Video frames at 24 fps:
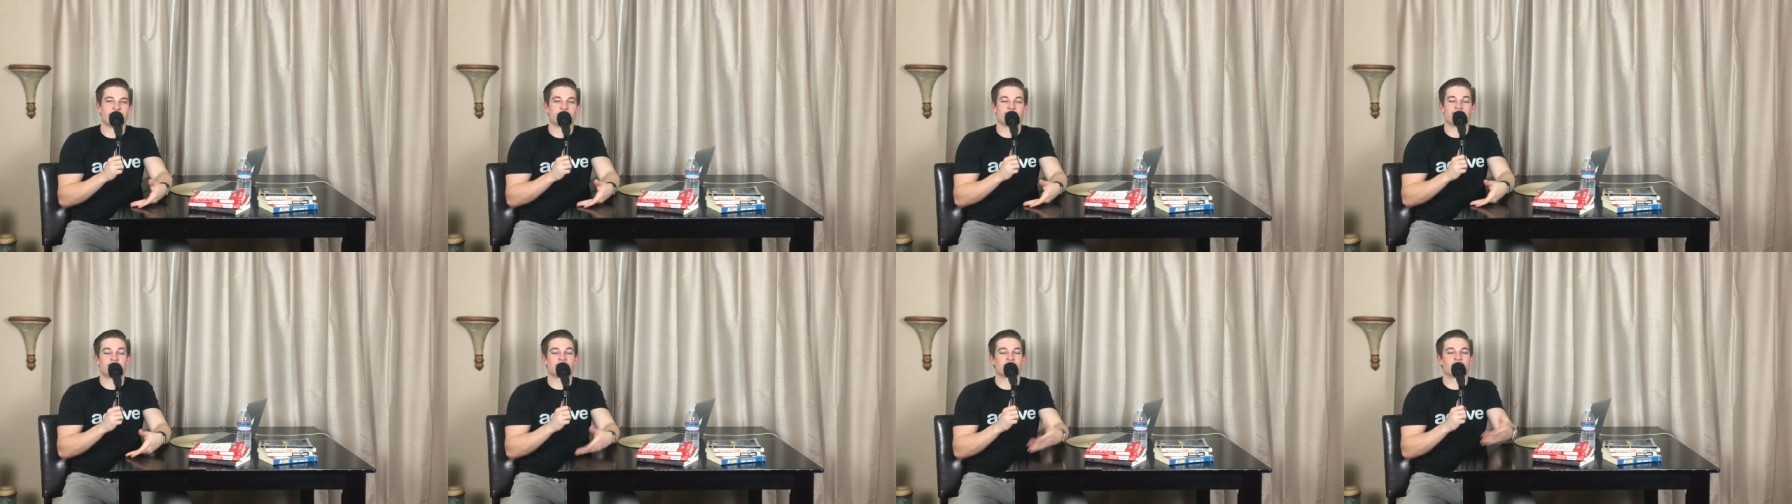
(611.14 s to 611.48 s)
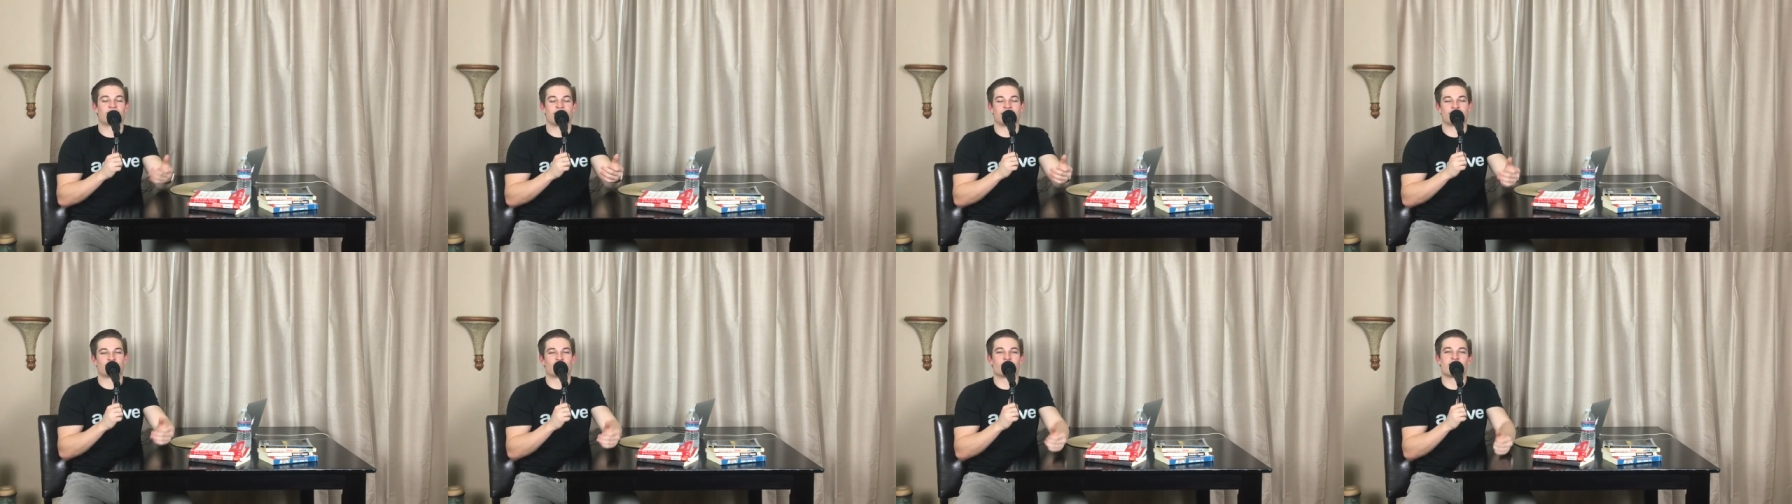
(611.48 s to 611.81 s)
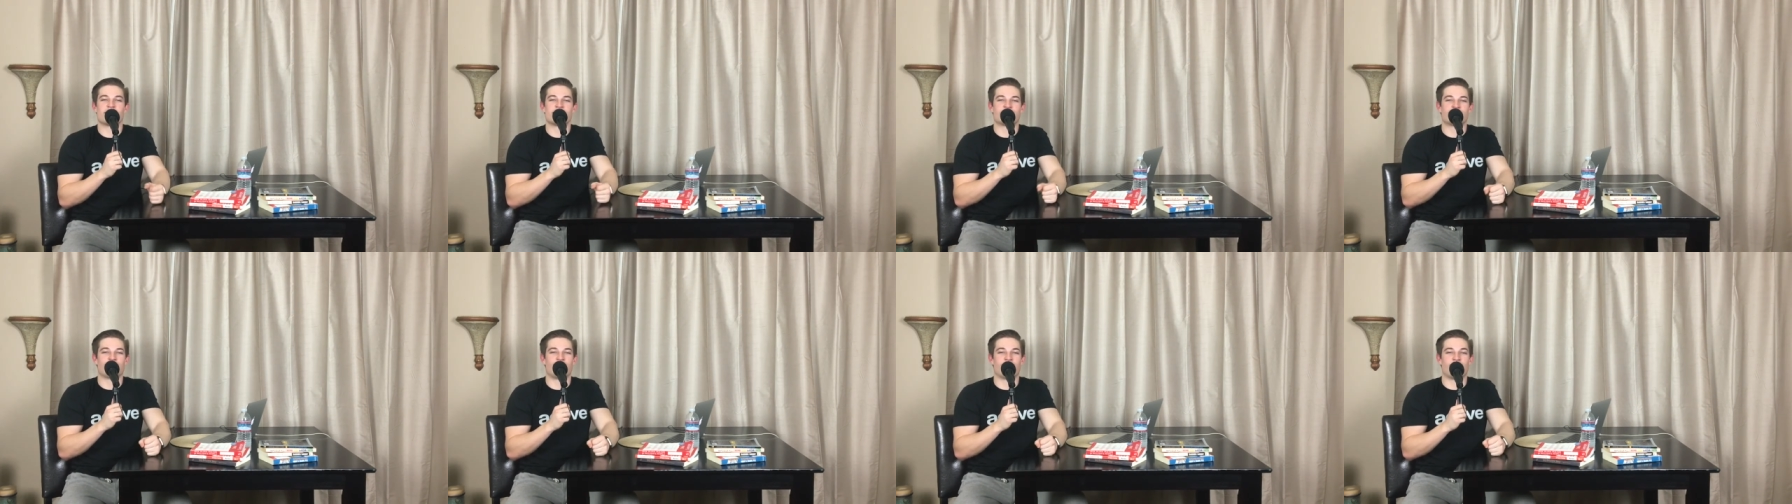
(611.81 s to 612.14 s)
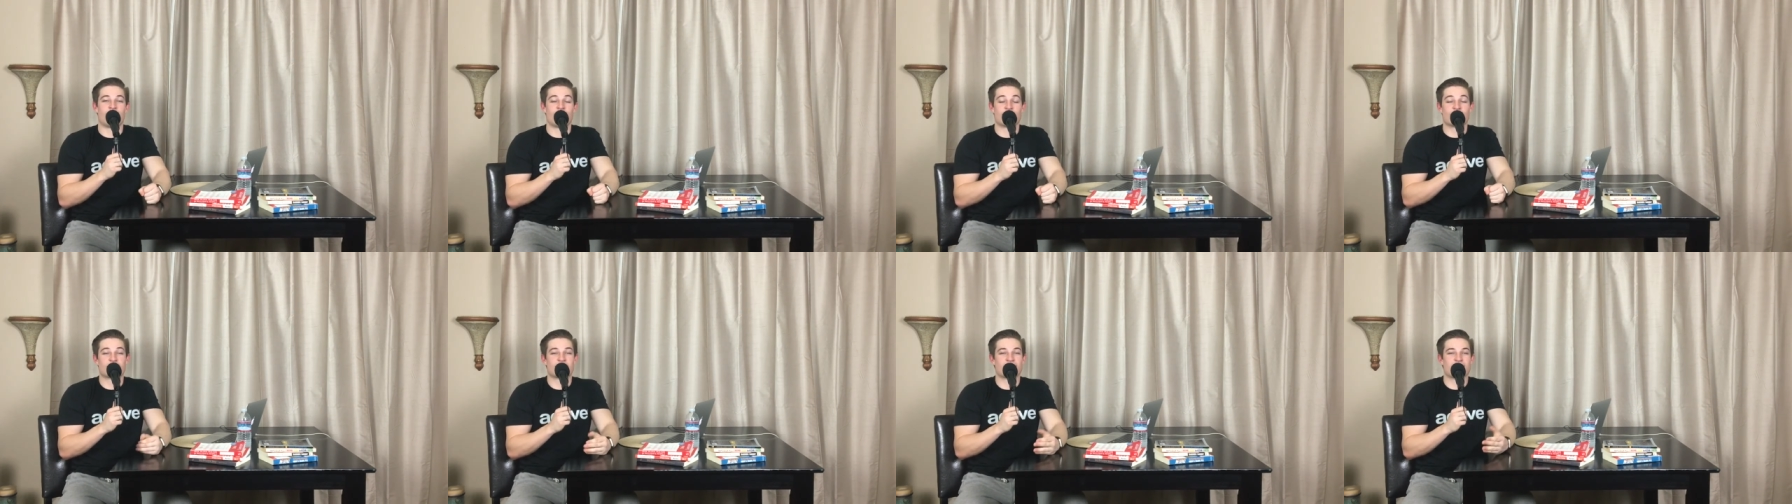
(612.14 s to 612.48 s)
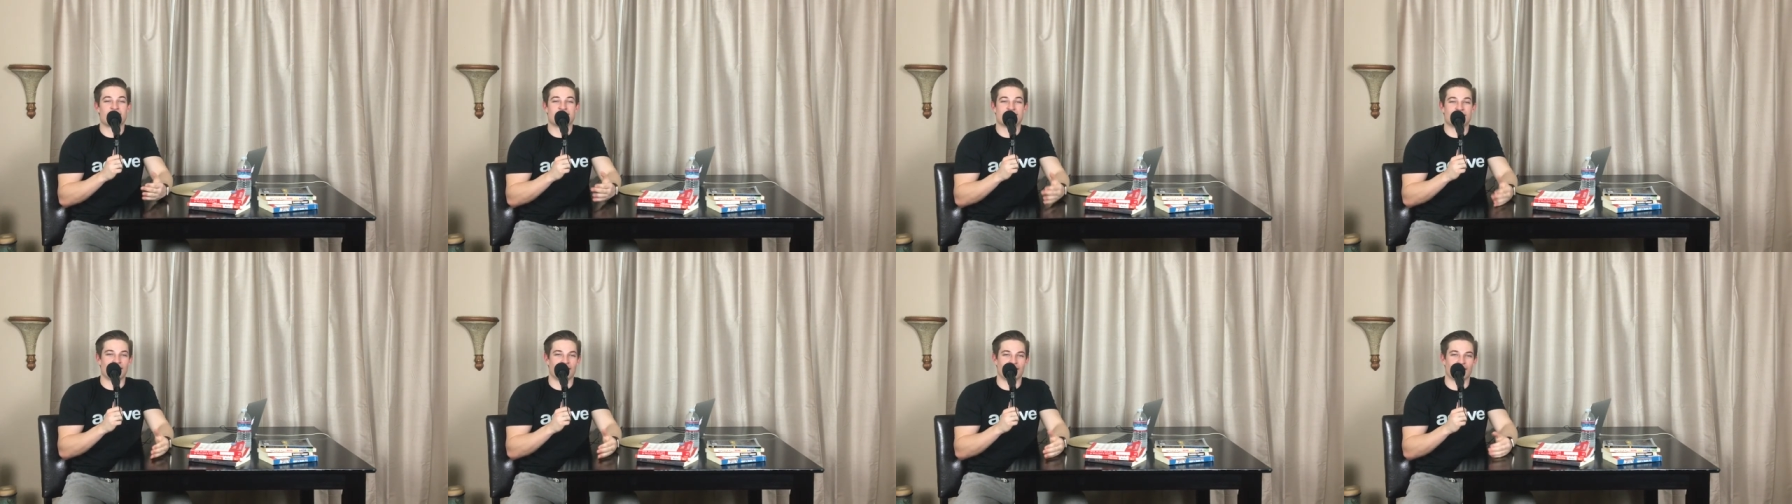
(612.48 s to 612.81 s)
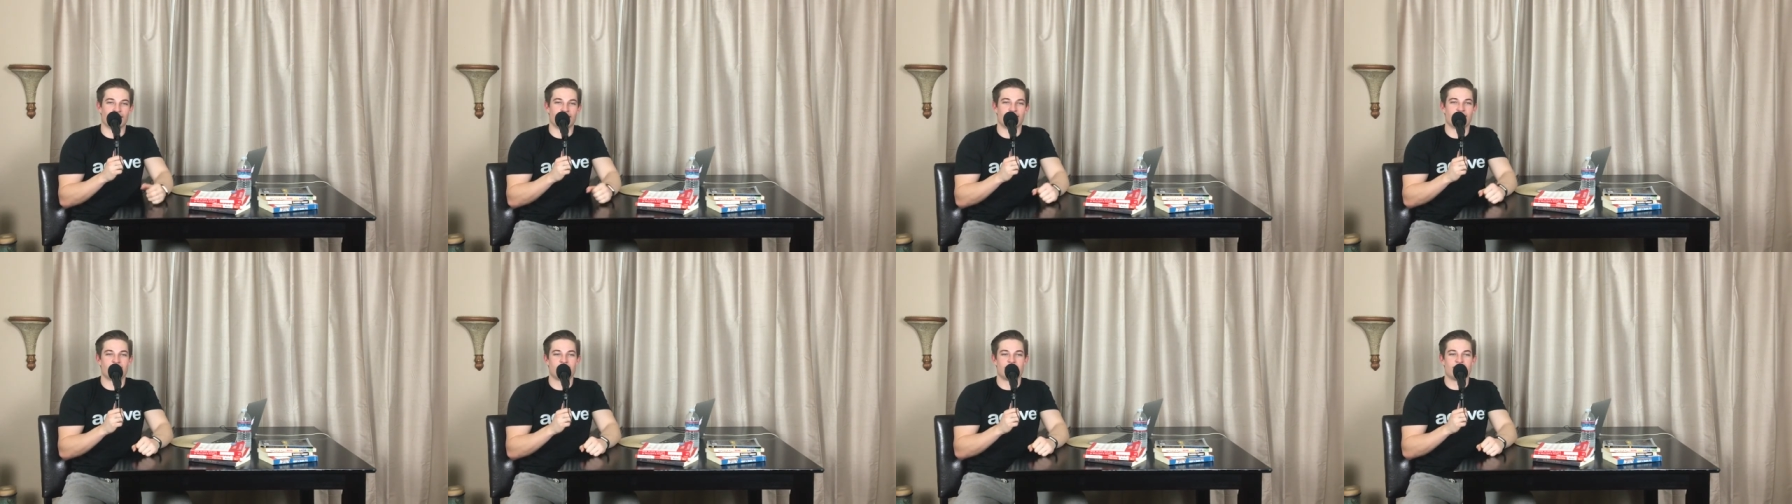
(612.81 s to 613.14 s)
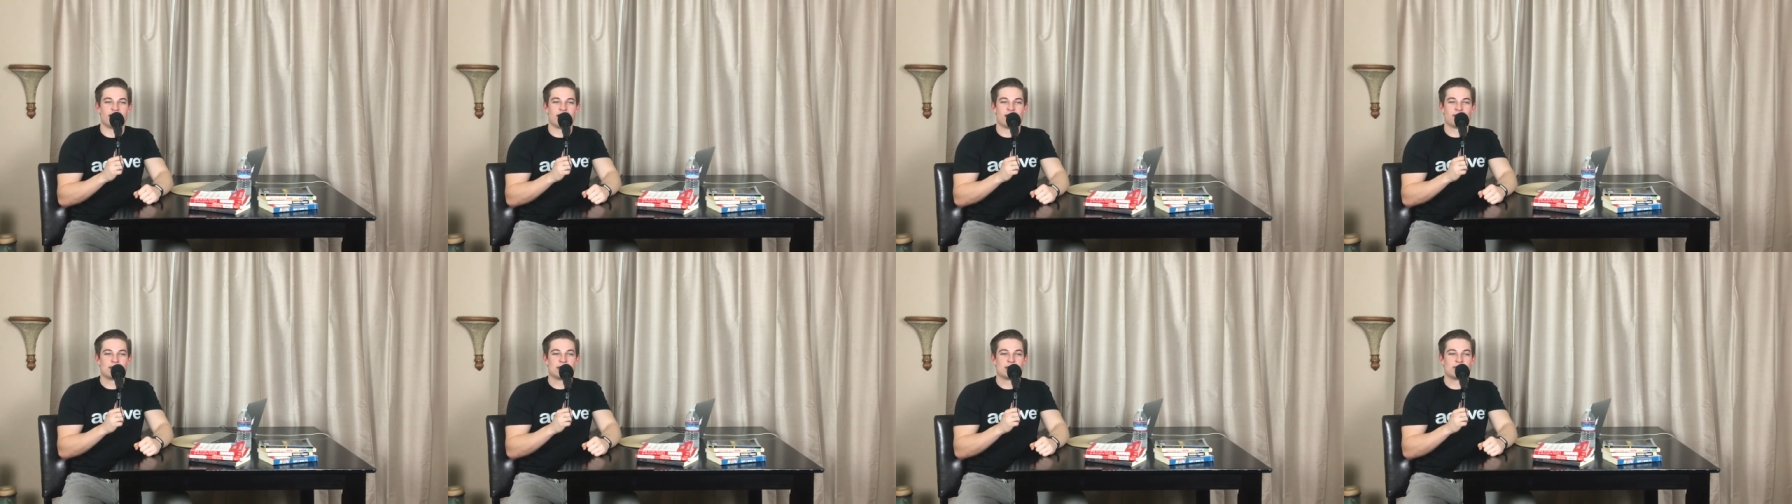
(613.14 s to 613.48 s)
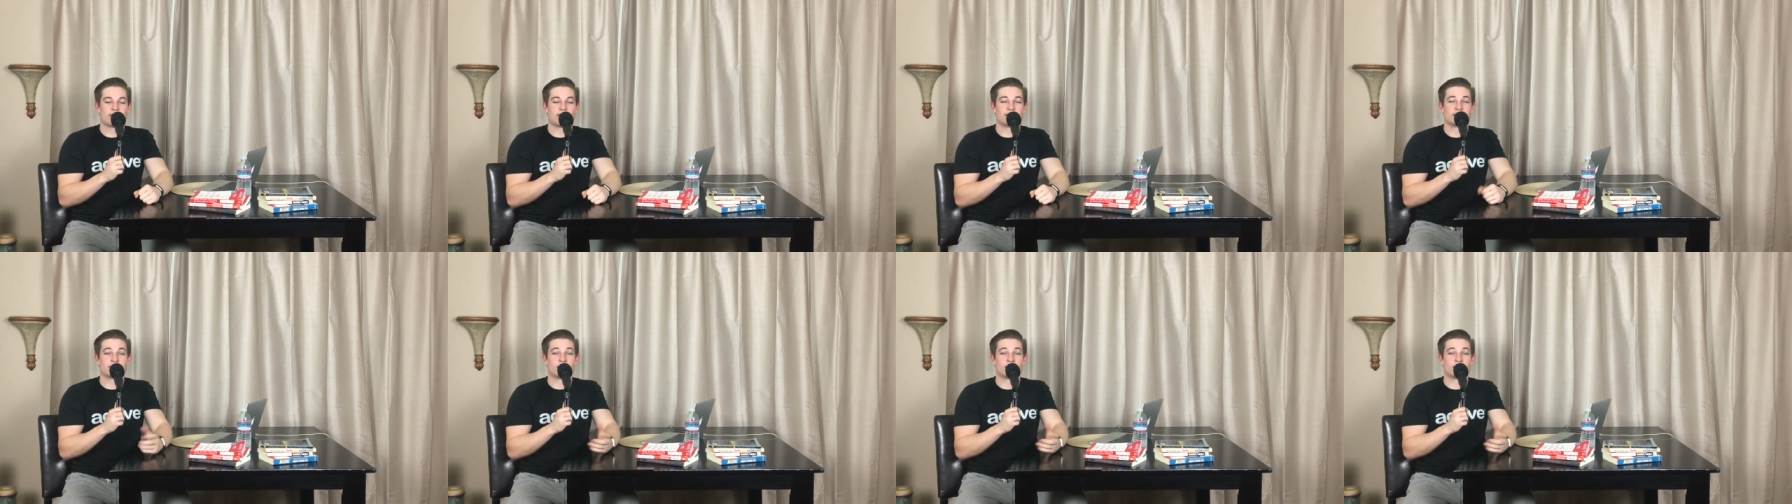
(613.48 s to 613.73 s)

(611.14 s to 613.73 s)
It's such a great story to tell. Every time I tell it, people are